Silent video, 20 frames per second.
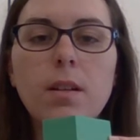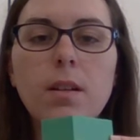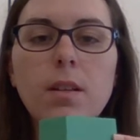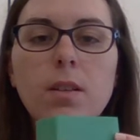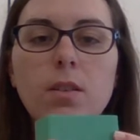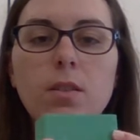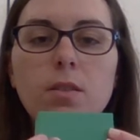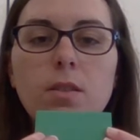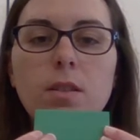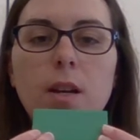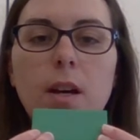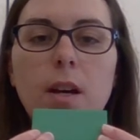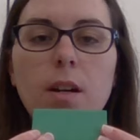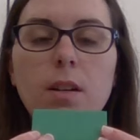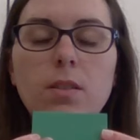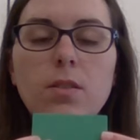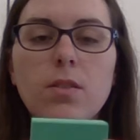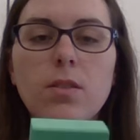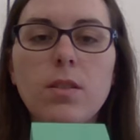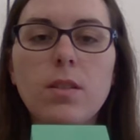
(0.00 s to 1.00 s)
There's
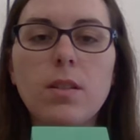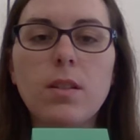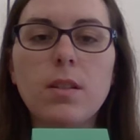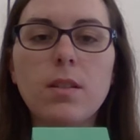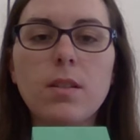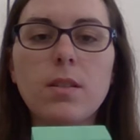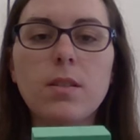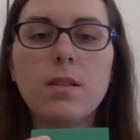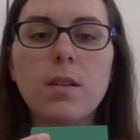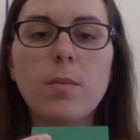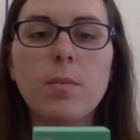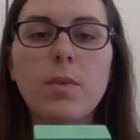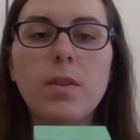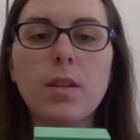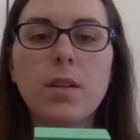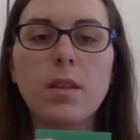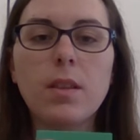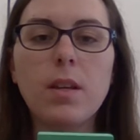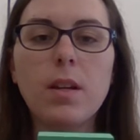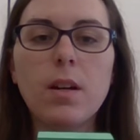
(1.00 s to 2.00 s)
actually
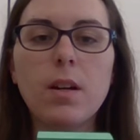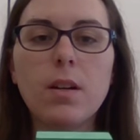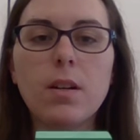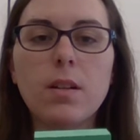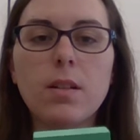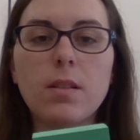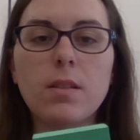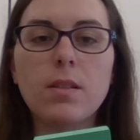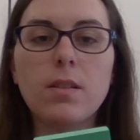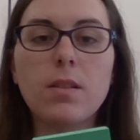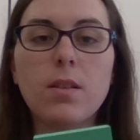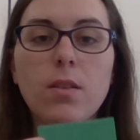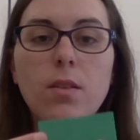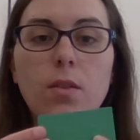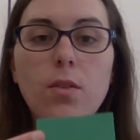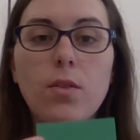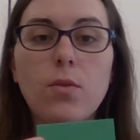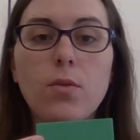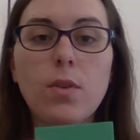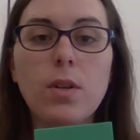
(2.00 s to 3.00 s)
something there. It's
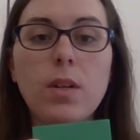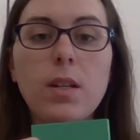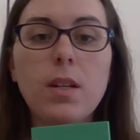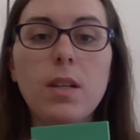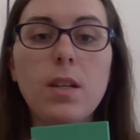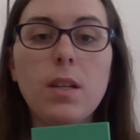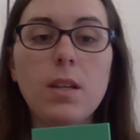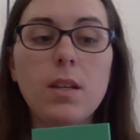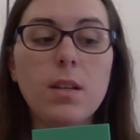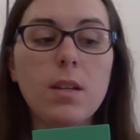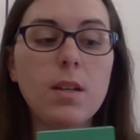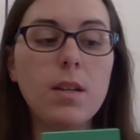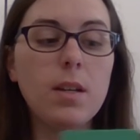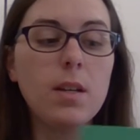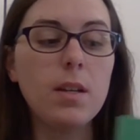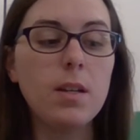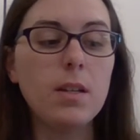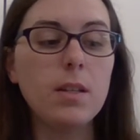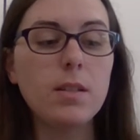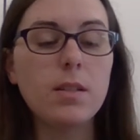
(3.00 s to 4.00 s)
3D.
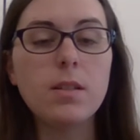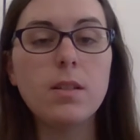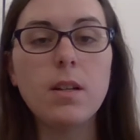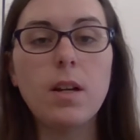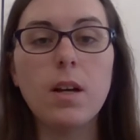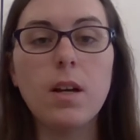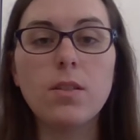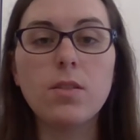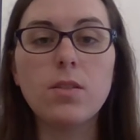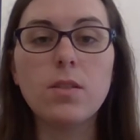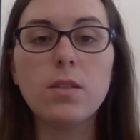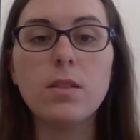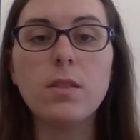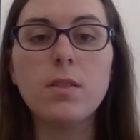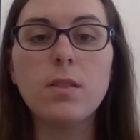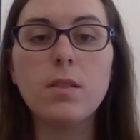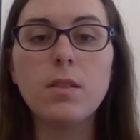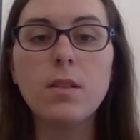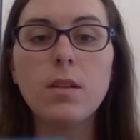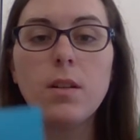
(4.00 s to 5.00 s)
It's not
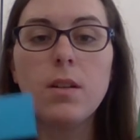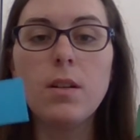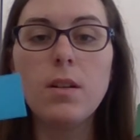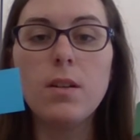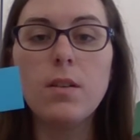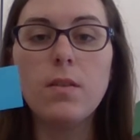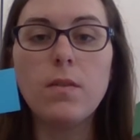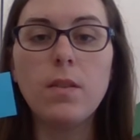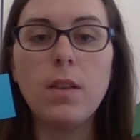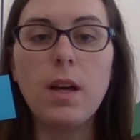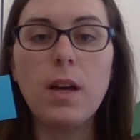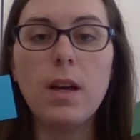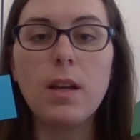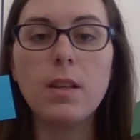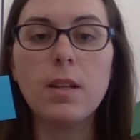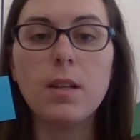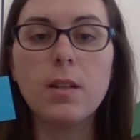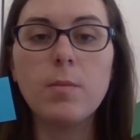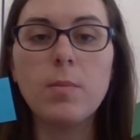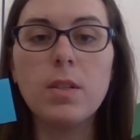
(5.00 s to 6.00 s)
just flat
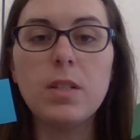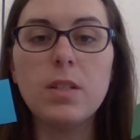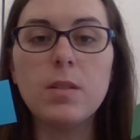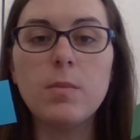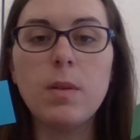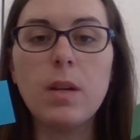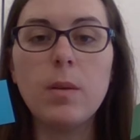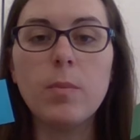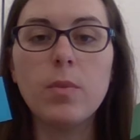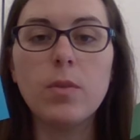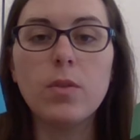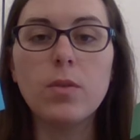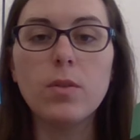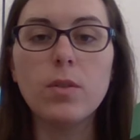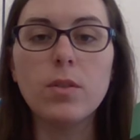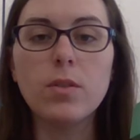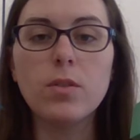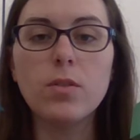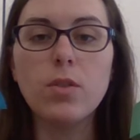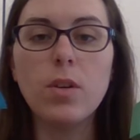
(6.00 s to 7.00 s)
like a piece of paper
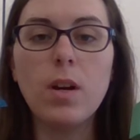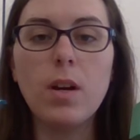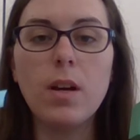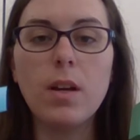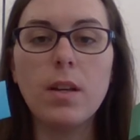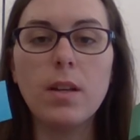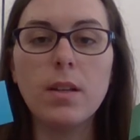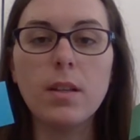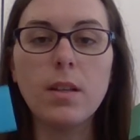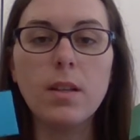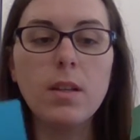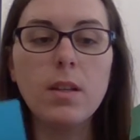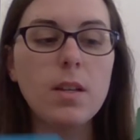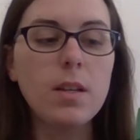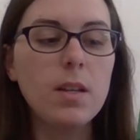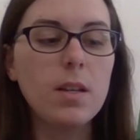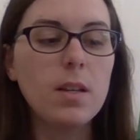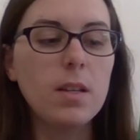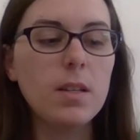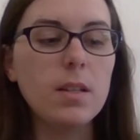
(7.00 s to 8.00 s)
or a drawing.
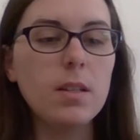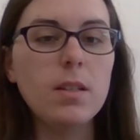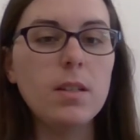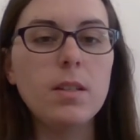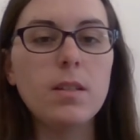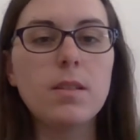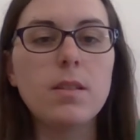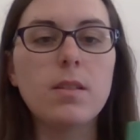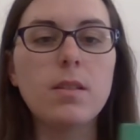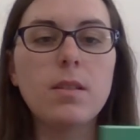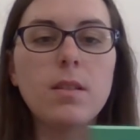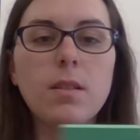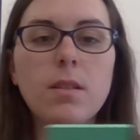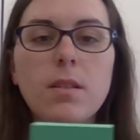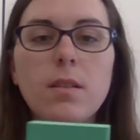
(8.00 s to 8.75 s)
It's